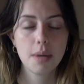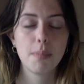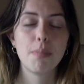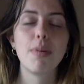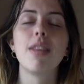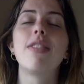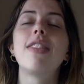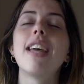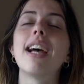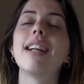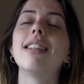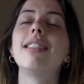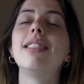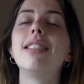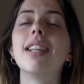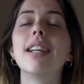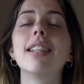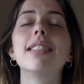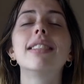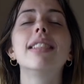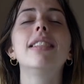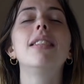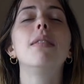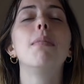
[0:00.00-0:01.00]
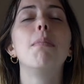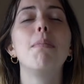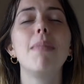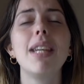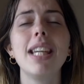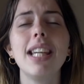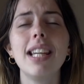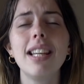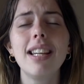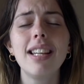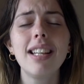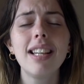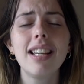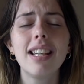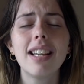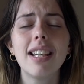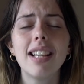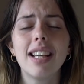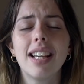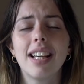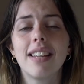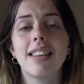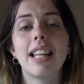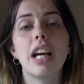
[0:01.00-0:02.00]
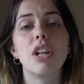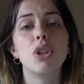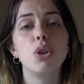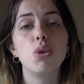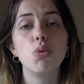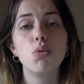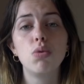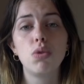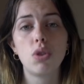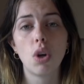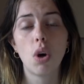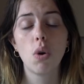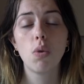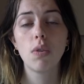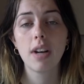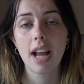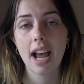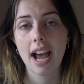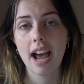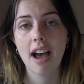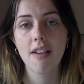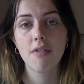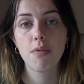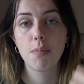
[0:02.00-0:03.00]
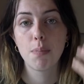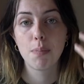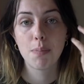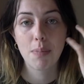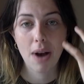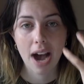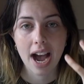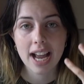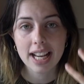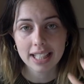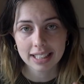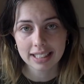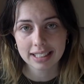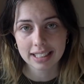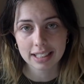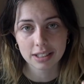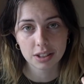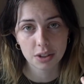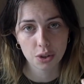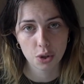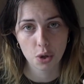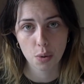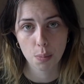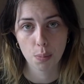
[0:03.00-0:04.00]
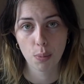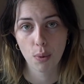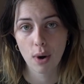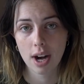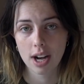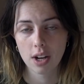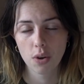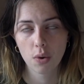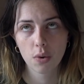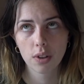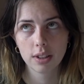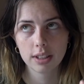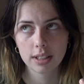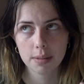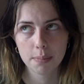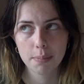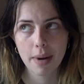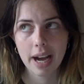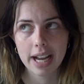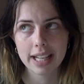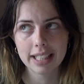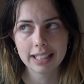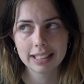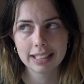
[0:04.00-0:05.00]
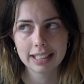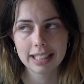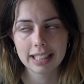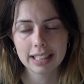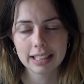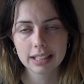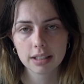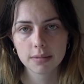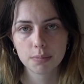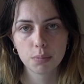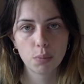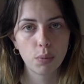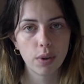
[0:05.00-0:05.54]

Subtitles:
but that doesn't mean that you don't have biases in your brain, or is it biases?